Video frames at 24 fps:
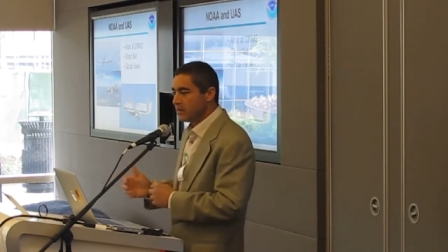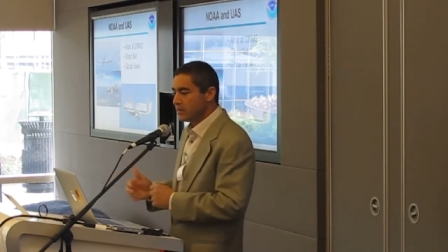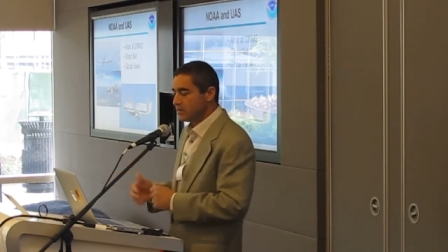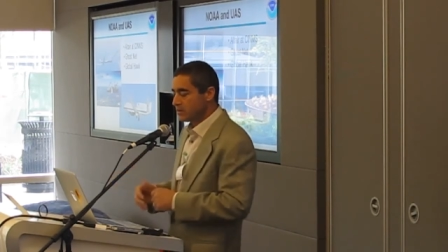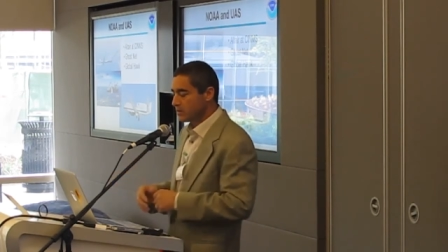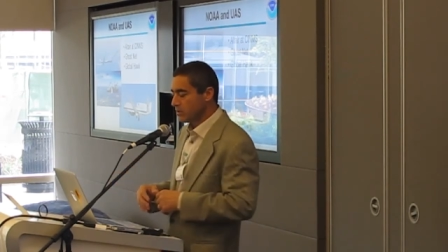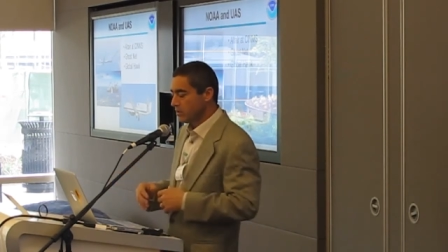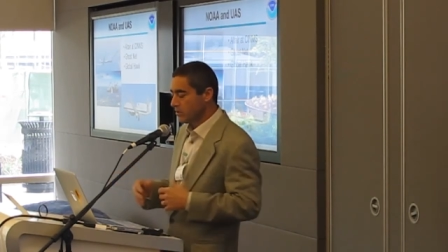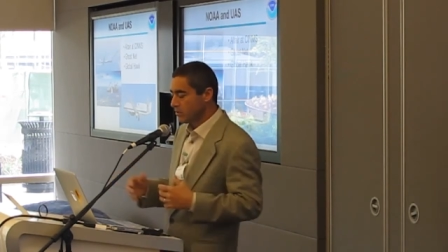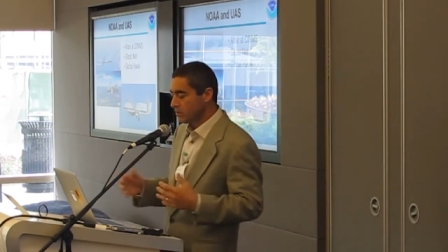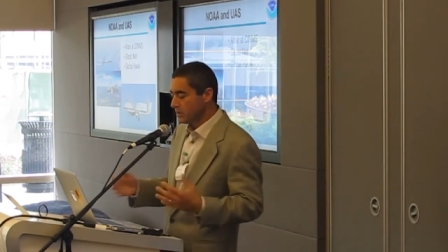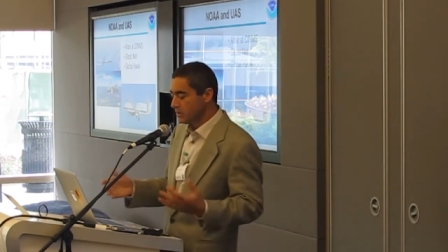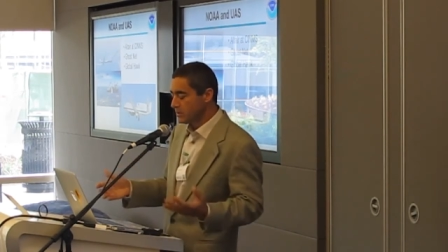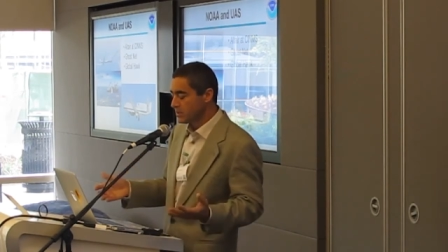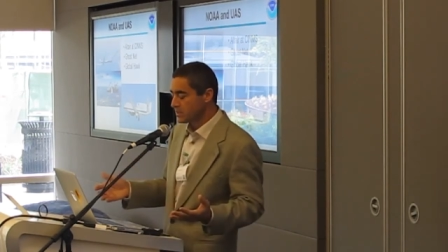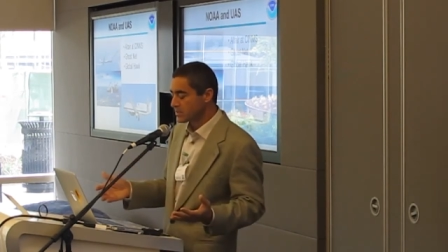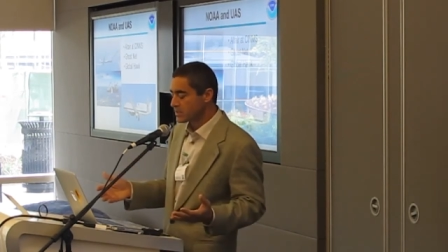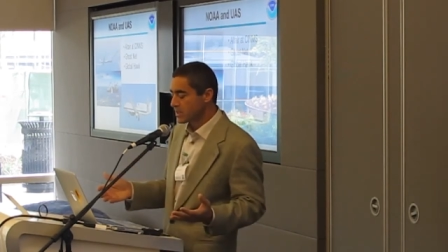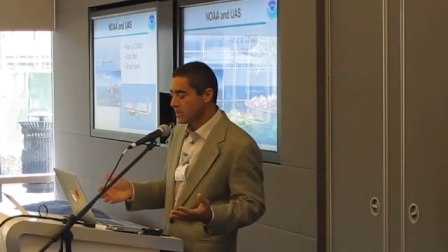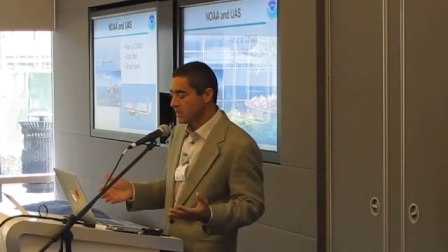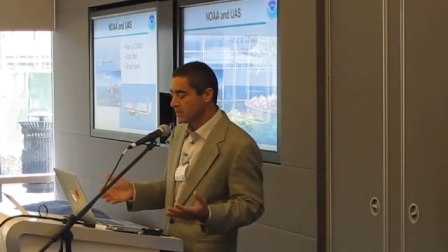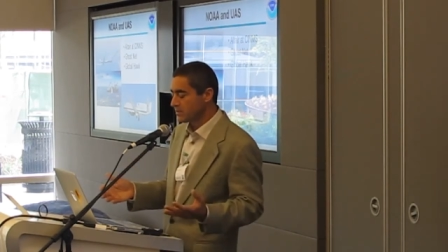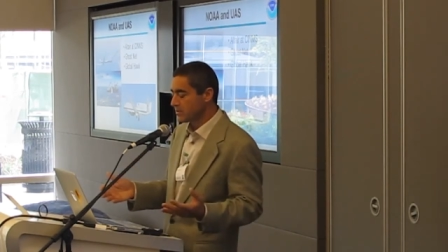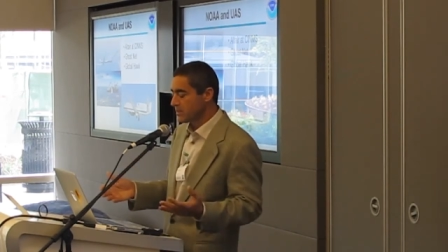So in
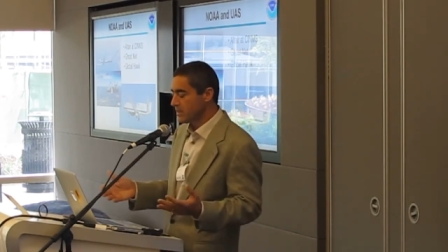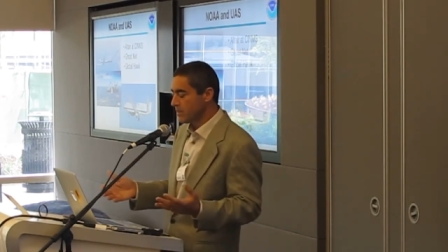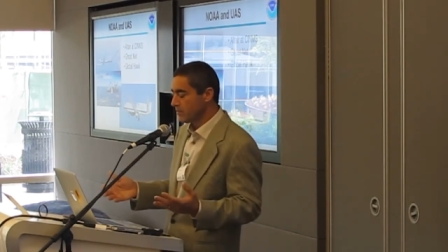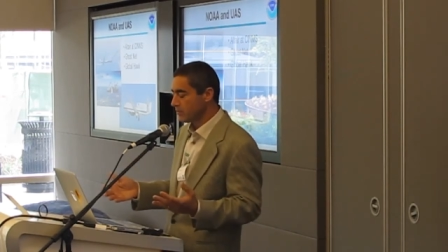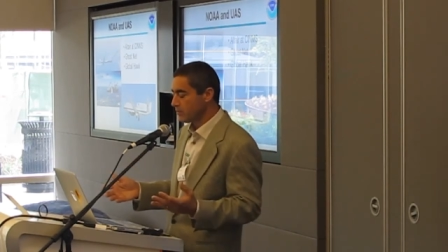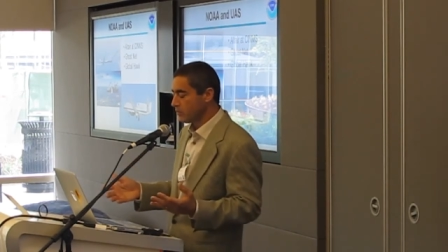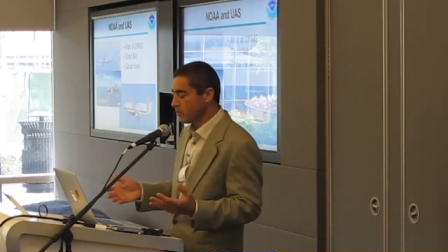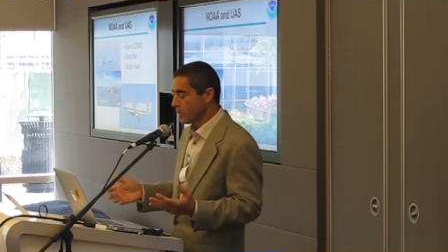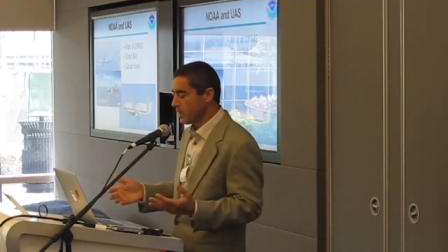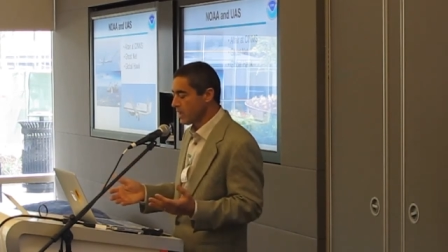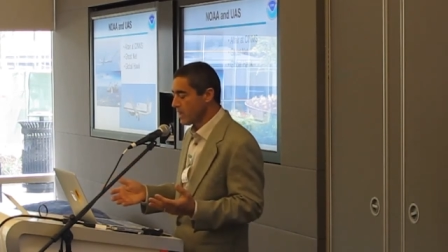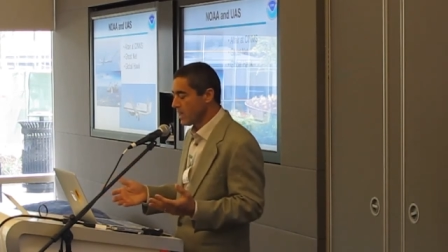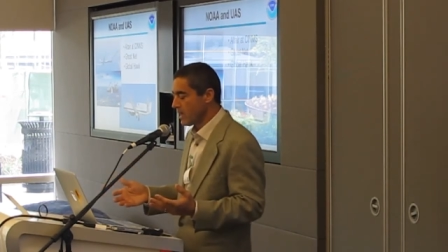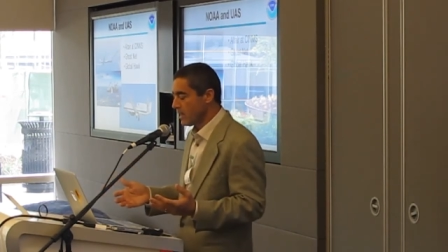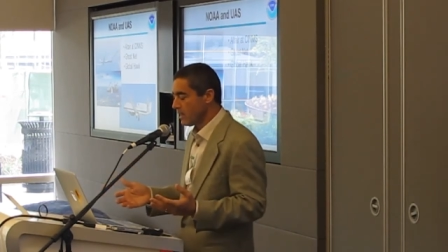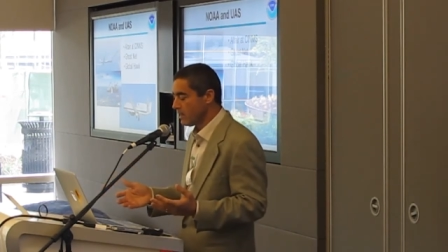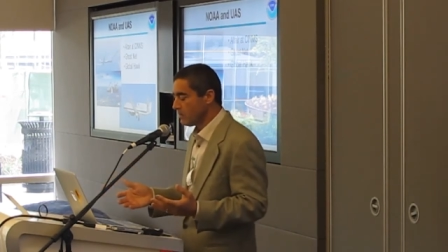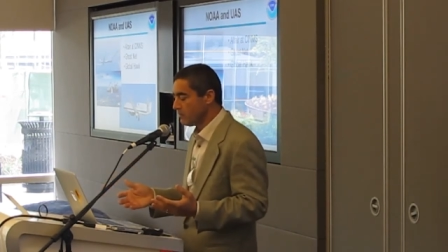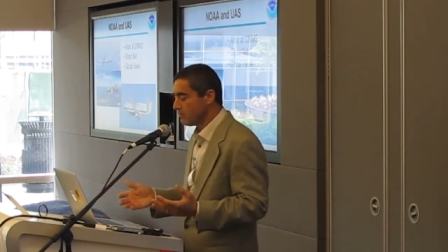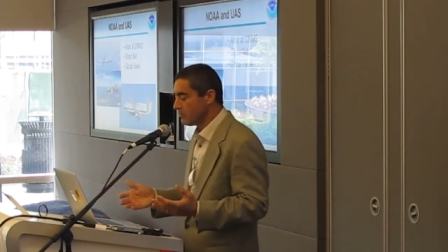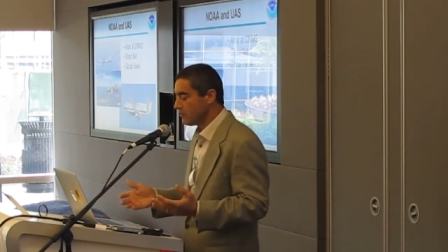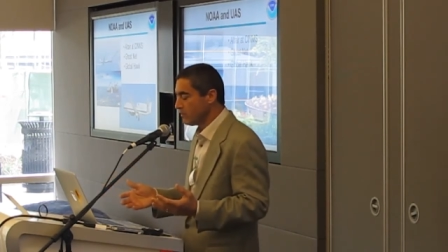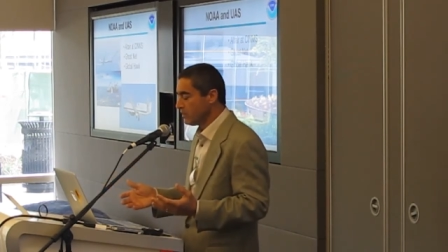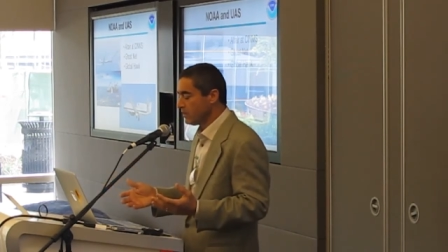this concept, we
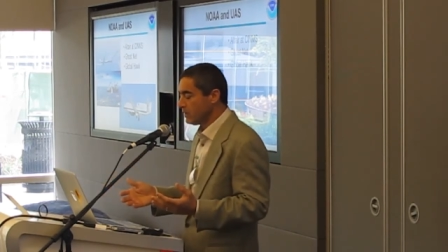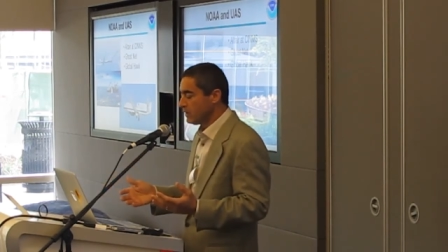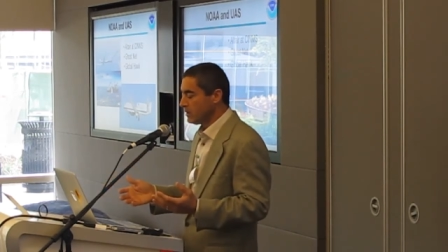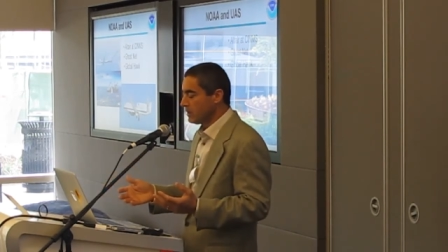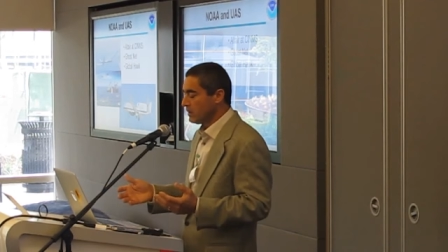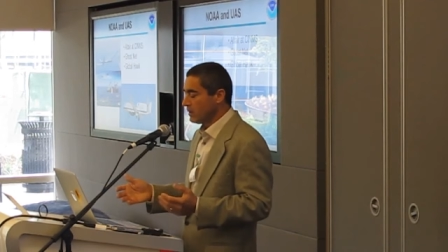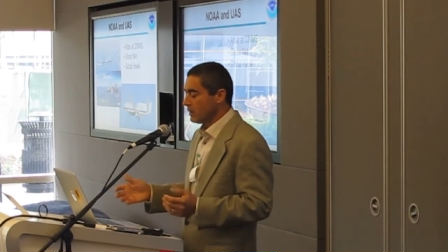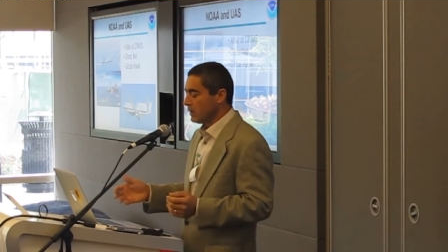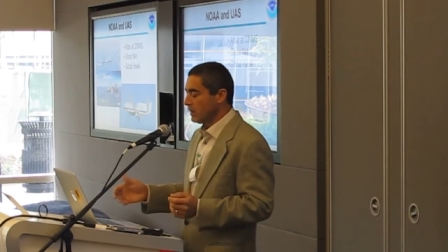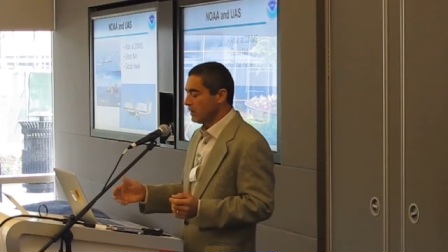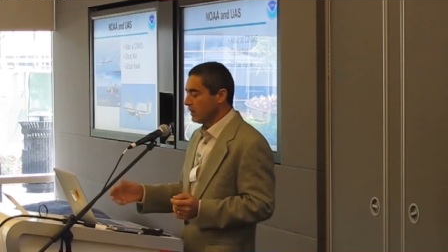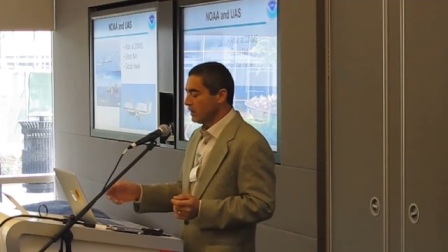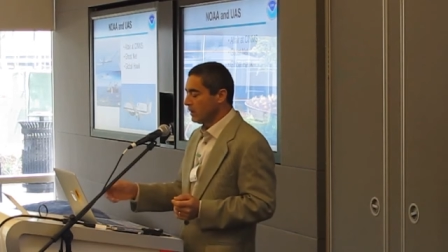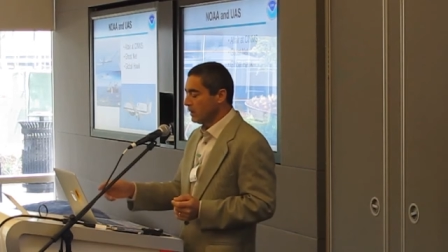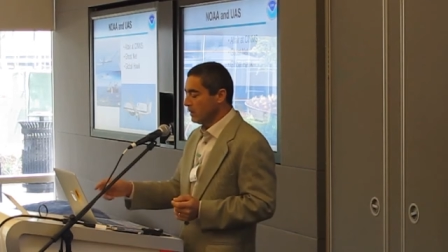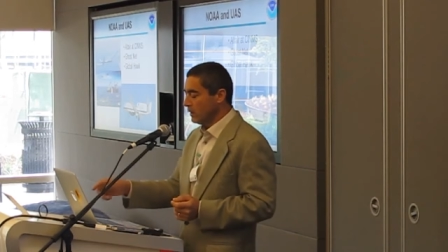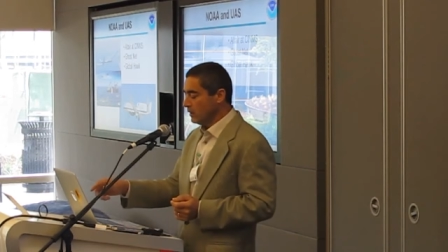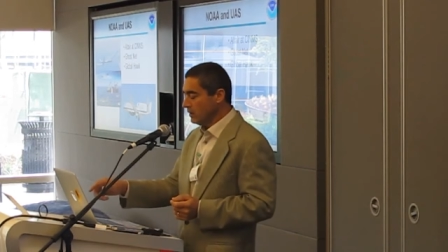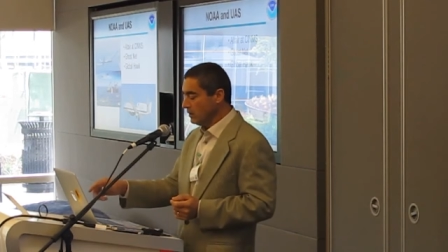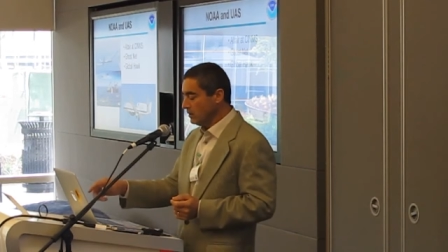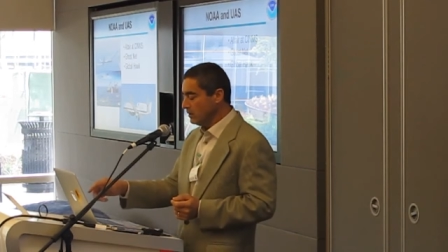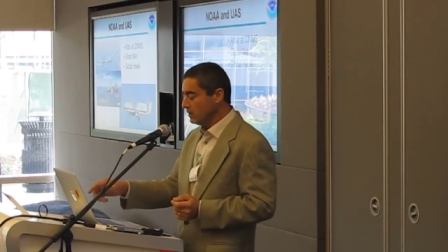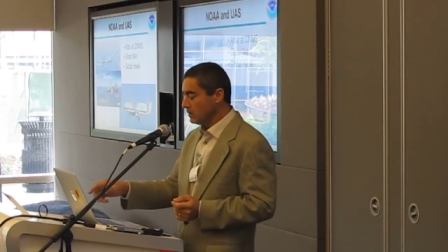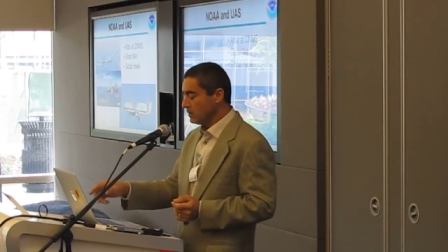have
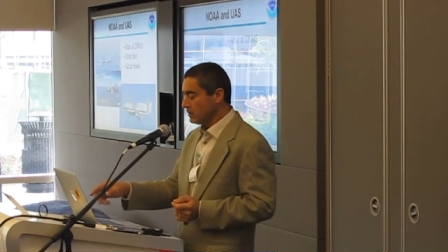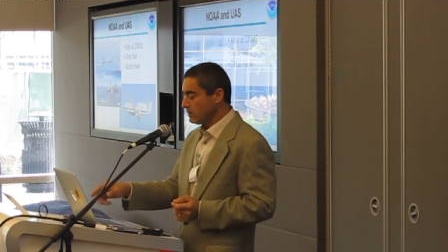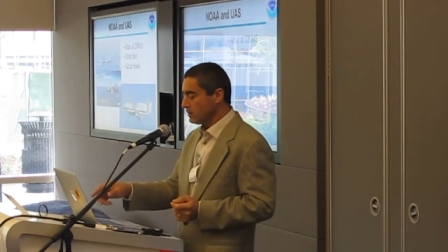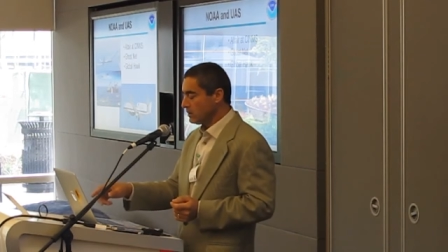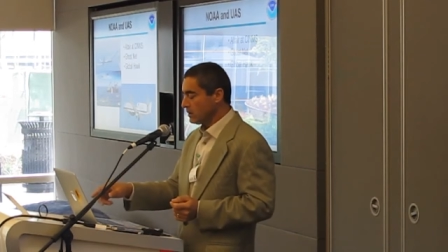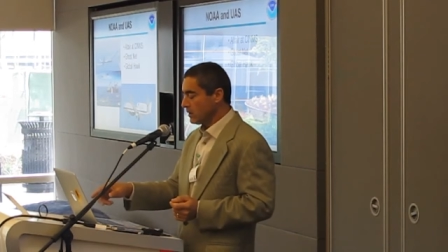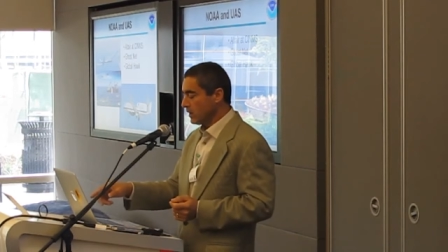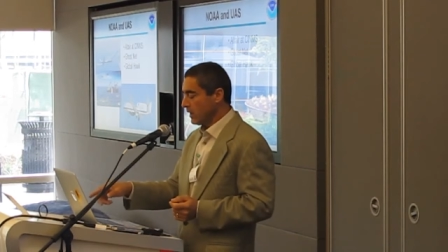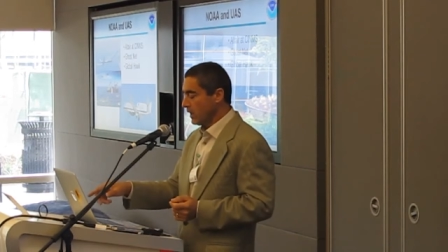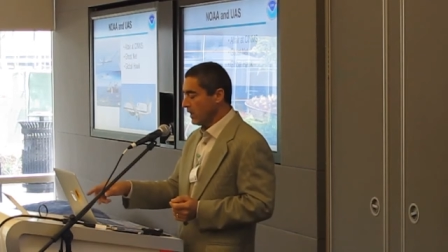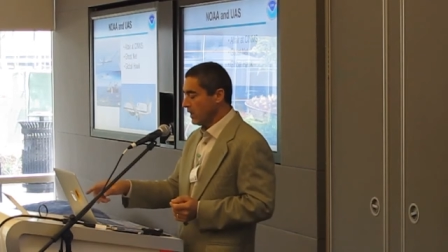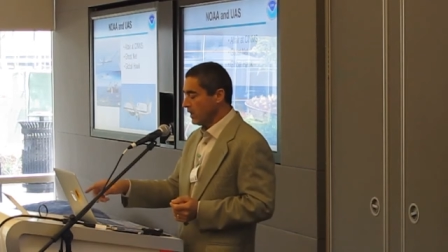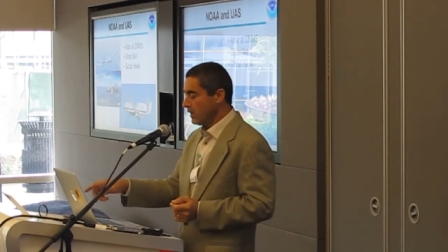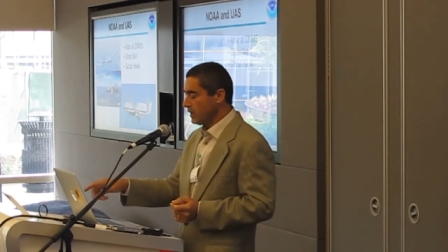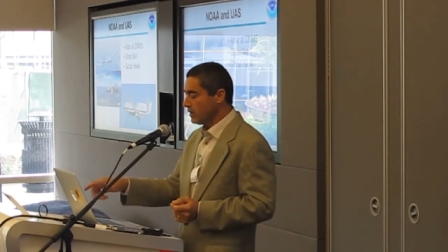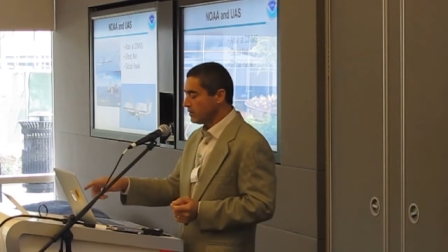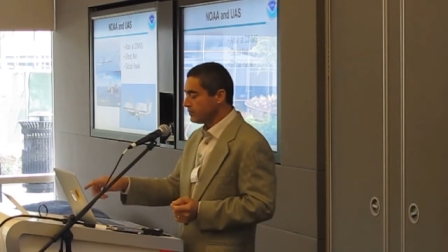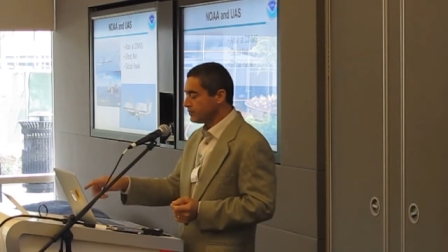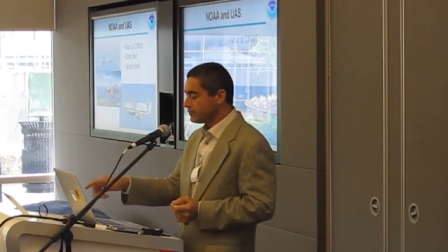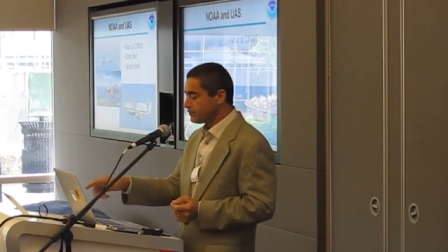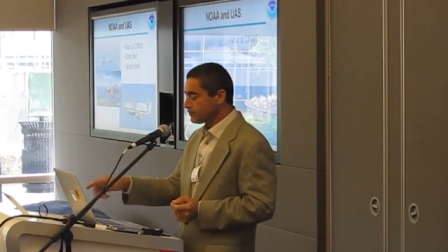a